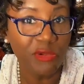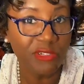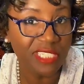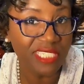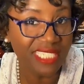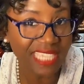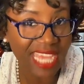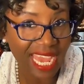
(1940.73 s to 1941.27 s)
we
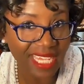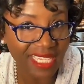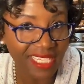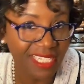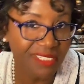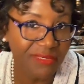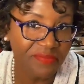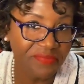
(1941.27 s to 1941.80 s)
will
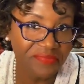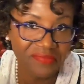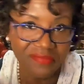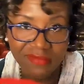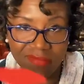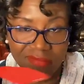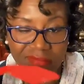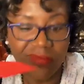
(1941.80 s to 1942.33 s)
stack them
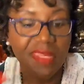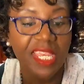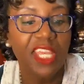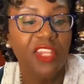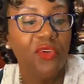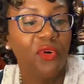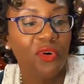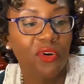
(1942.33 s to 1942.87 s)

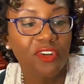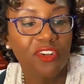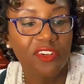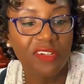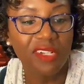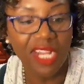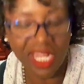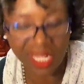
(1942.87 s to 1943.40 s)
in
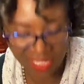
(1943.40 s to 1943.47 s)
order